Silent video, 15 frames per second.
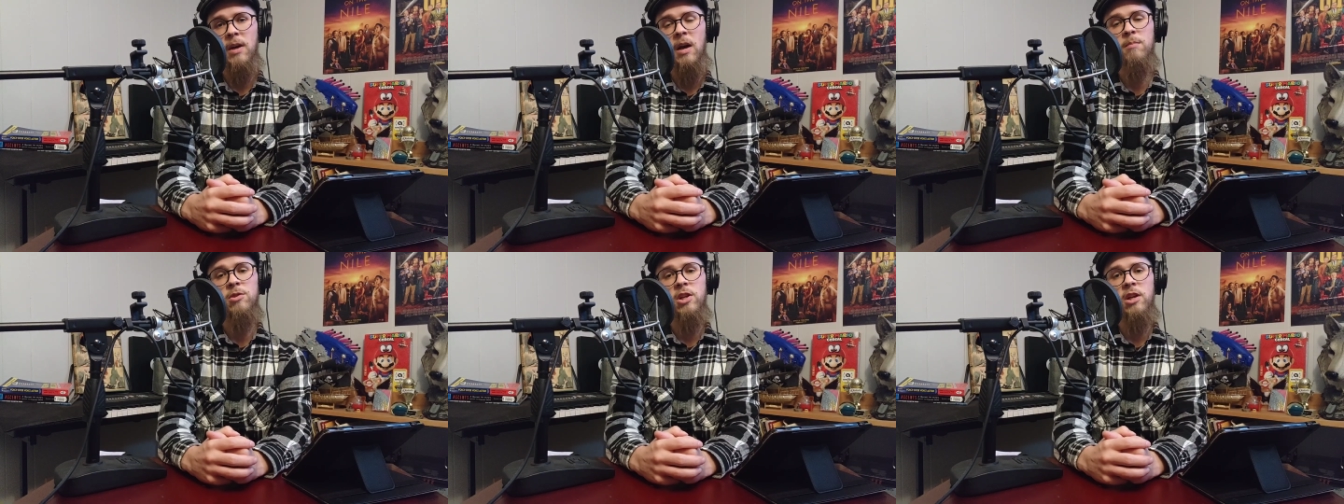
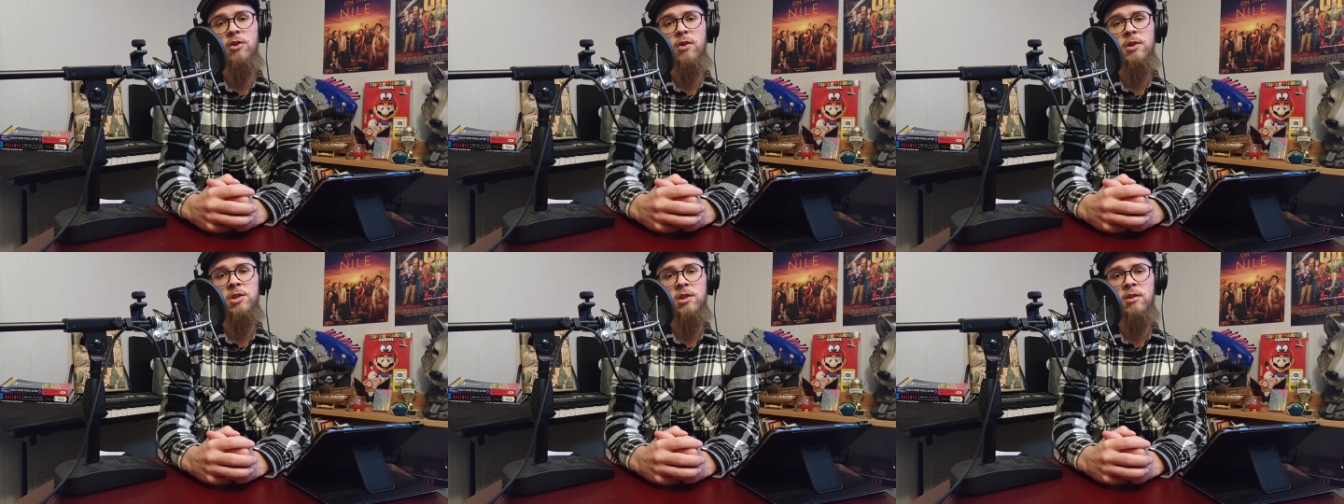I'm Jake
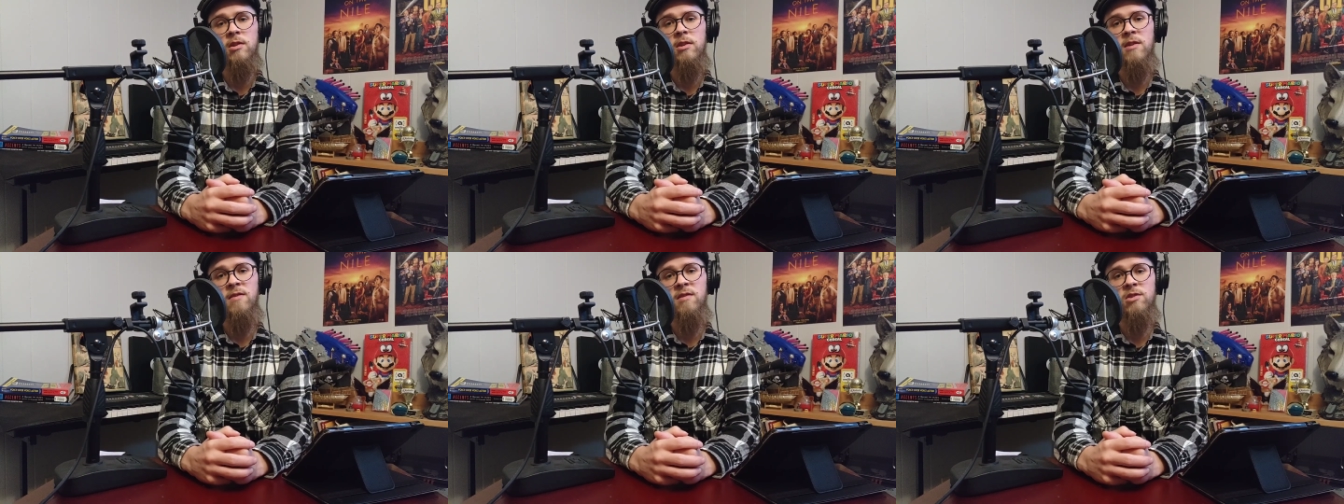
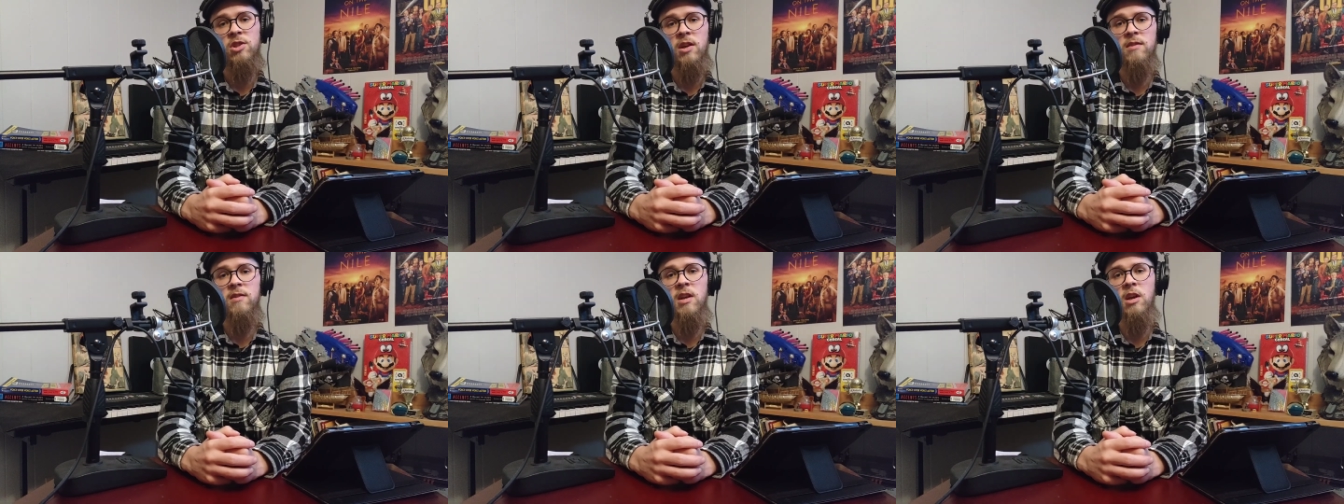Critcher. This is
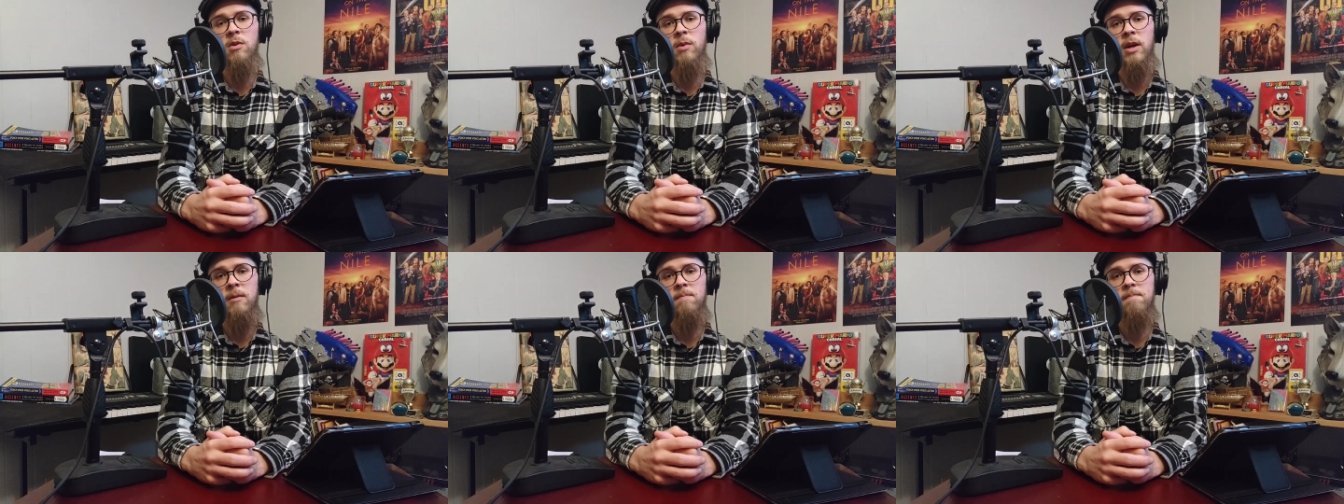Jake's
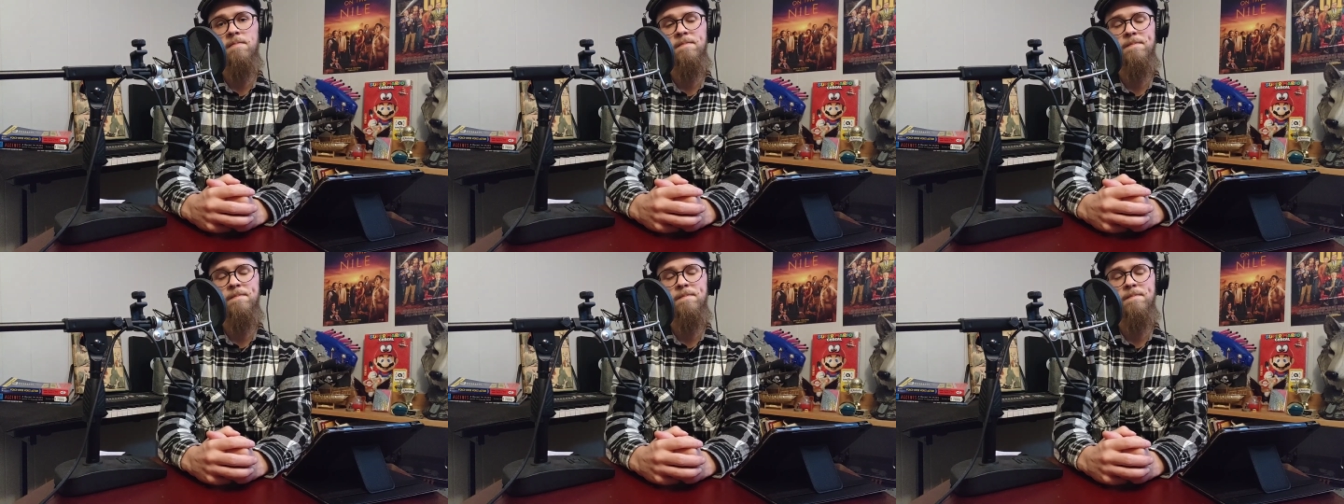Takeaway.